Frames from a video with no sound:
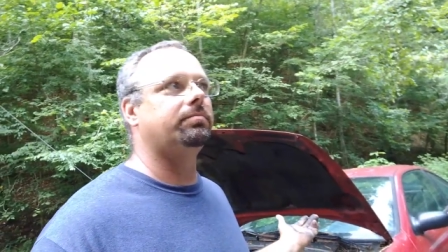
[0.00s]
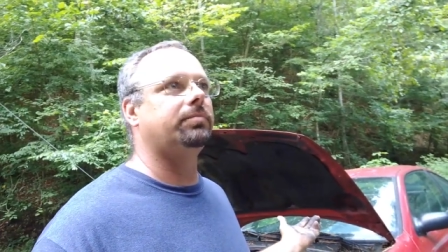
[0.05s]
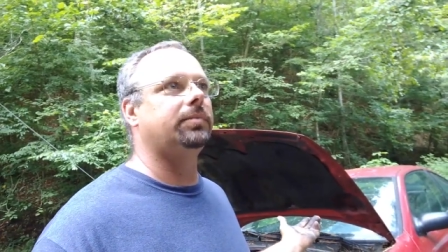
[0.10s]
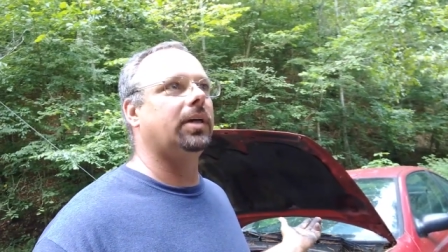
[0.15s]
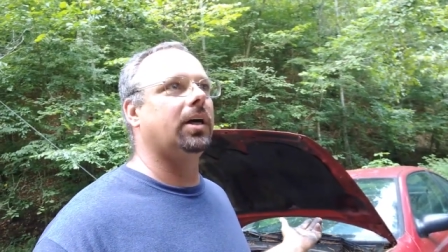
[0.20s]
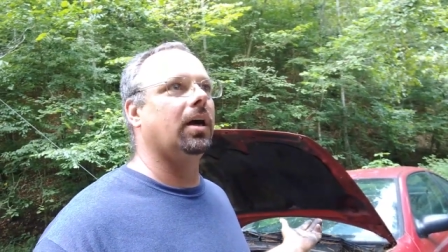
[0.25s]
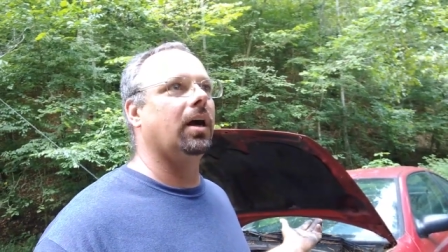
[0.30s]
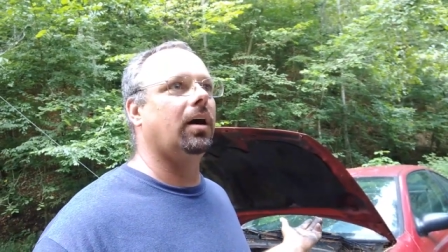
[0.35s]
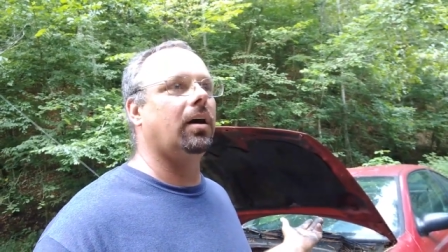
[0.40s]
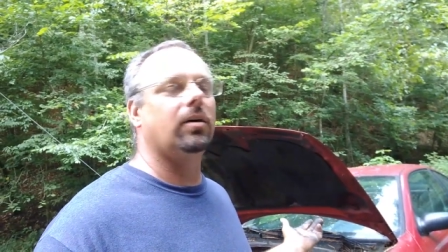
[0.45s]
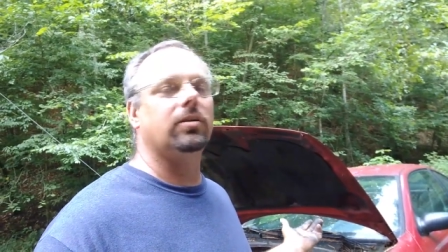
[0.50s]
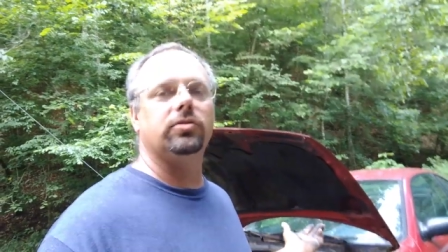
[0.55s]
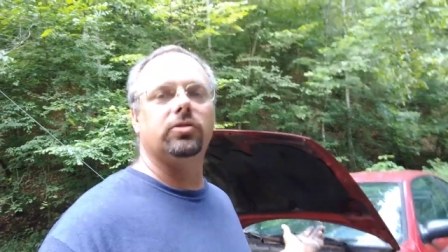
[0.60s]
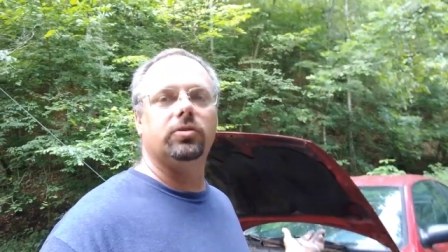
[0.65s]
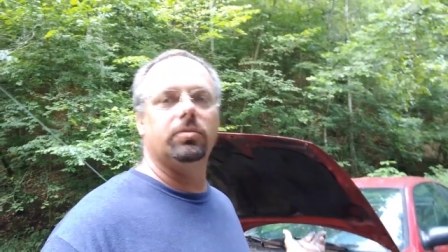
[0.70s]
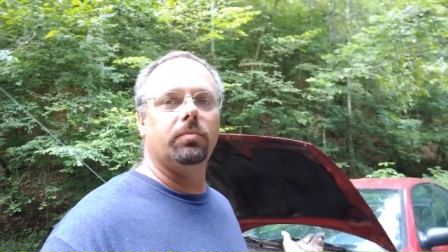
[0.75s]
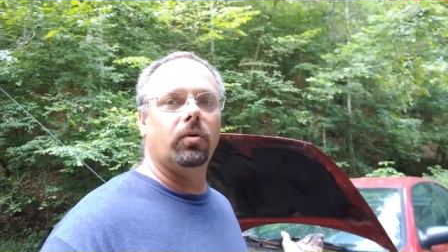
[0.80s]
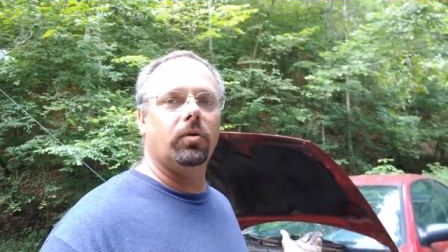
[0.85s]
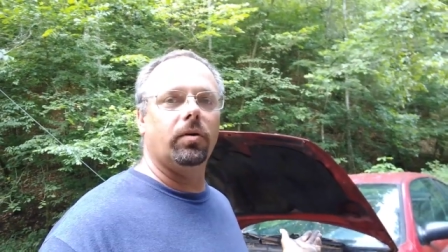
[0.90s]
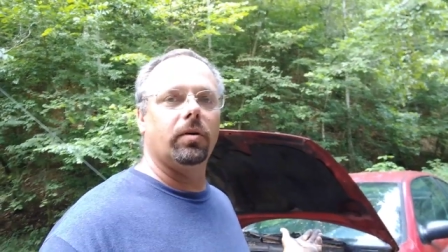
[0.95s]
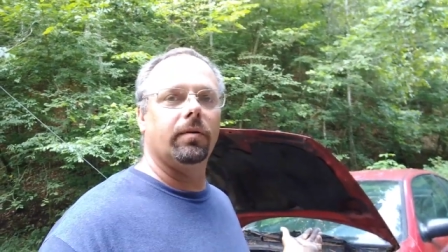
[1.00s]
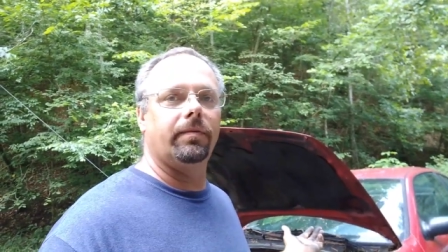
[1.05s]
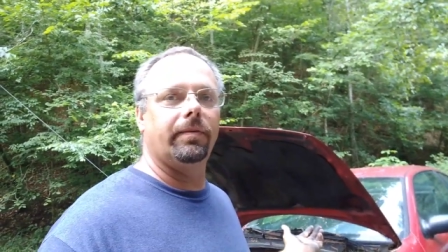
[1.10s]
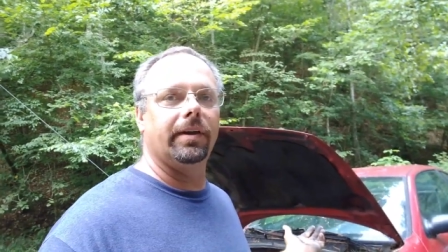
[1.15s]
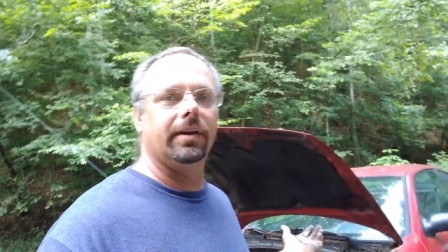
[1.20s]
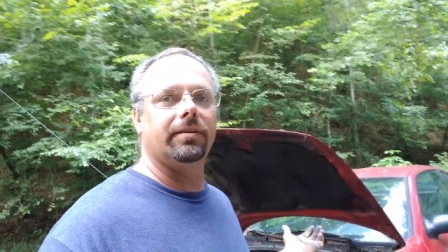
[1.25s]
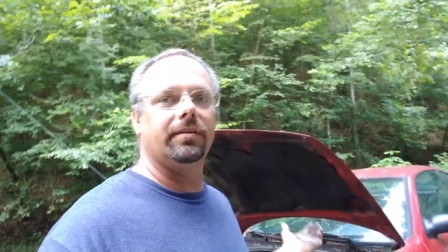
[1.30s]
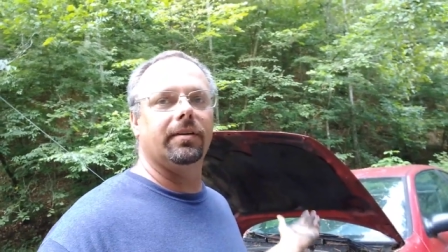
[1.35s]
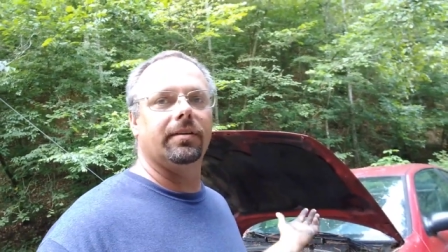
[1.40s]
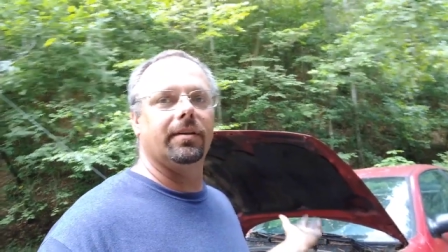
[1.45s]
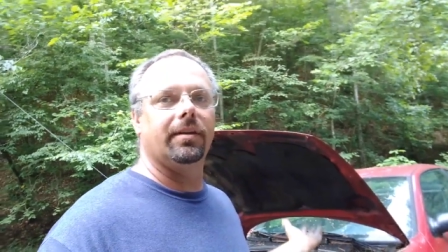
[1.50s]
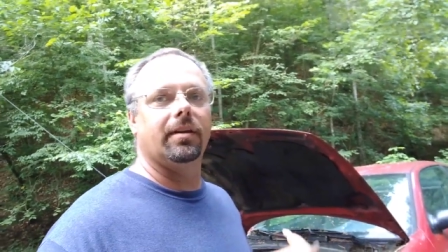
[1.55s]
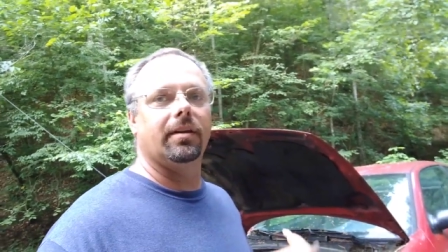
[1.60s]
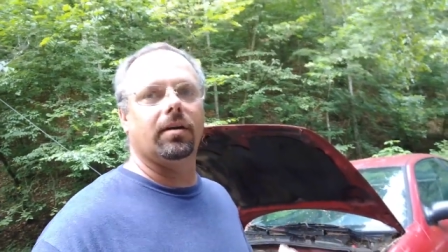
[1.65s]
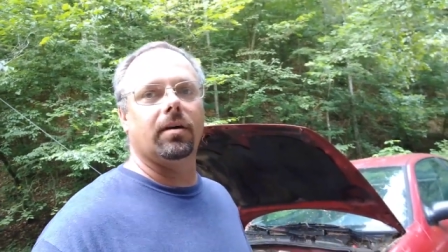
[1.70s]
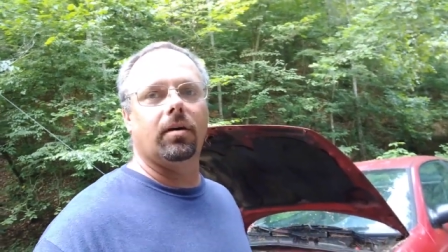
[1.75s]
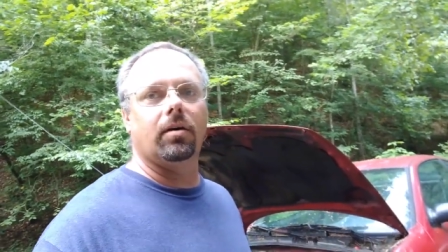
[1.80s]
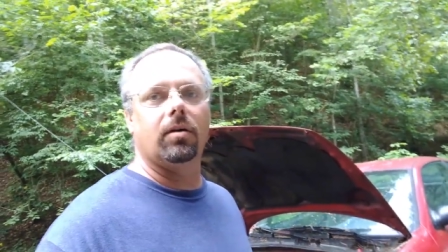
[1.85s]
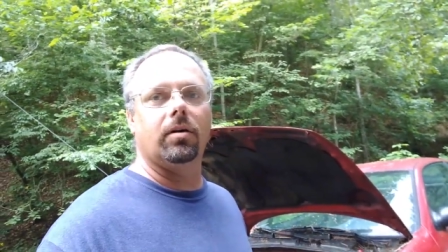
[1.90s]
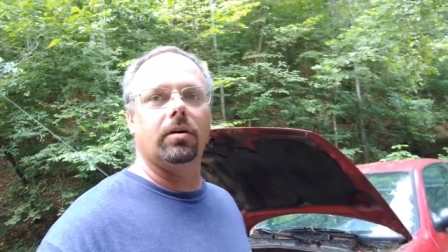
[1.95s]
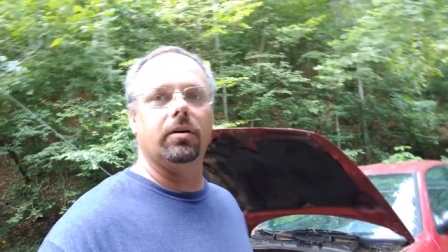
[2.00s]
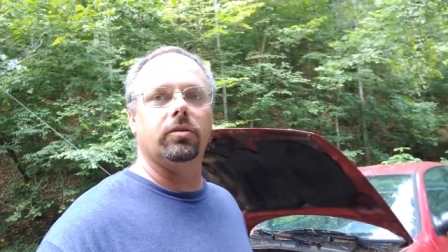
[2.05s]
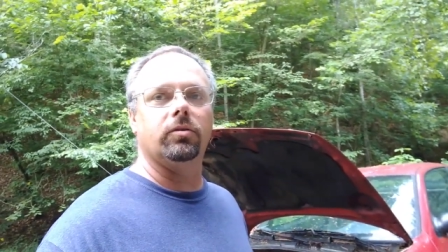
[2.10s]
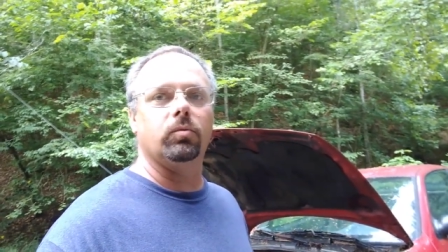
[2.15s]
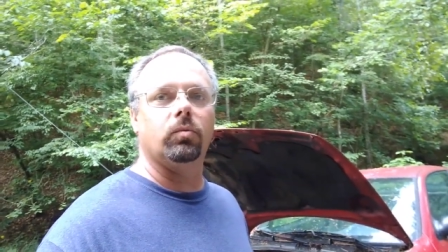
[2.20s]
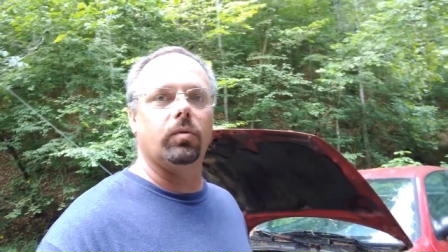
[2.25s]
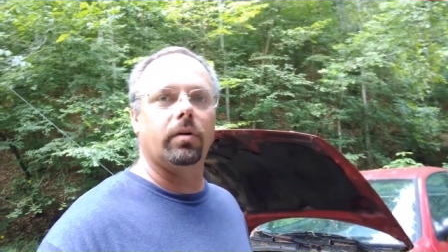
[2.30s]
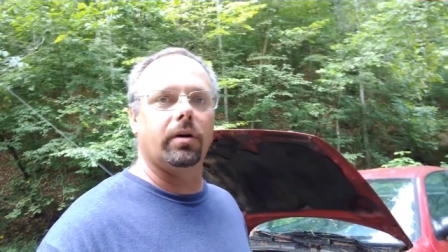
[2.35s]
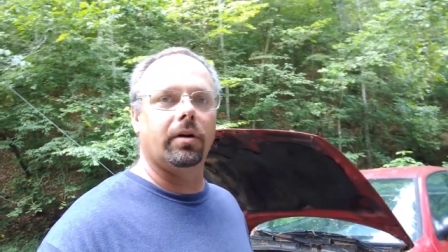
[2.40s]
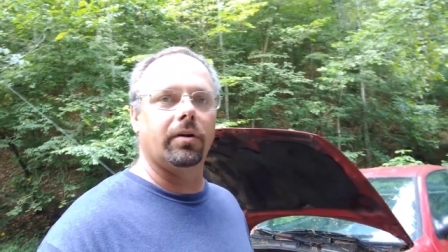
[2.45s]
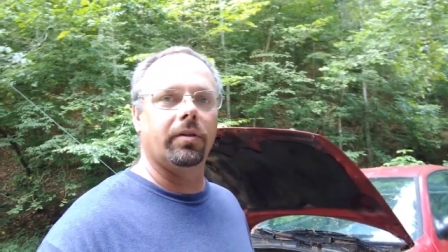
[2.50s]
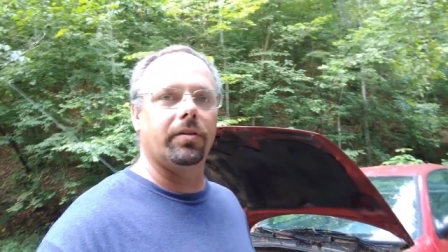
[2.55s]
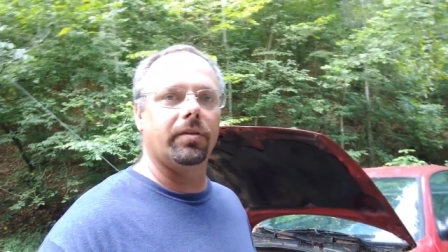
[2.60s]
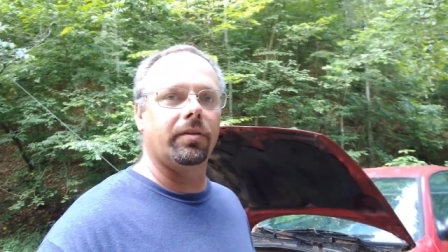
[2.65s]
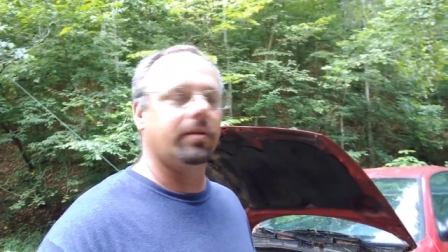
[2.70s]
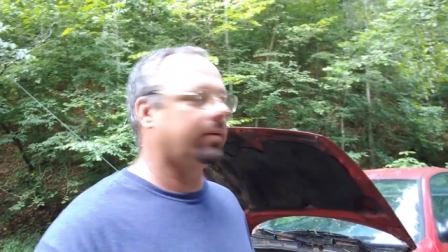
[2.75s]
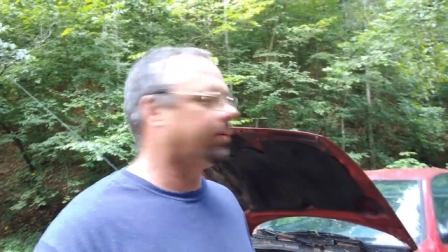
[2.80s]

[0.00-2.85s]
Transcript: cost more to fix it than the car is worth,